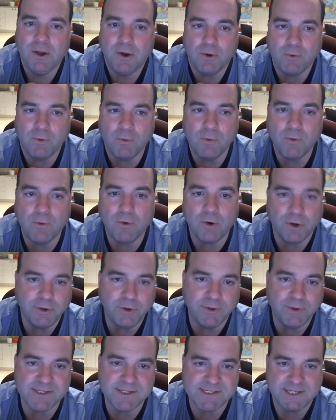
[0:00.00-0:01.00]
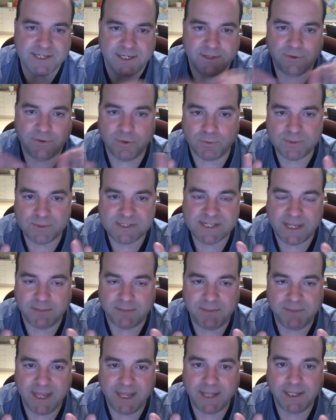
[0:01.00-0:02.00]
or you can say don't send
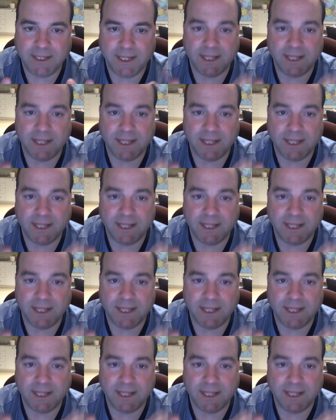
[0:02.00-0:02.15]
me any,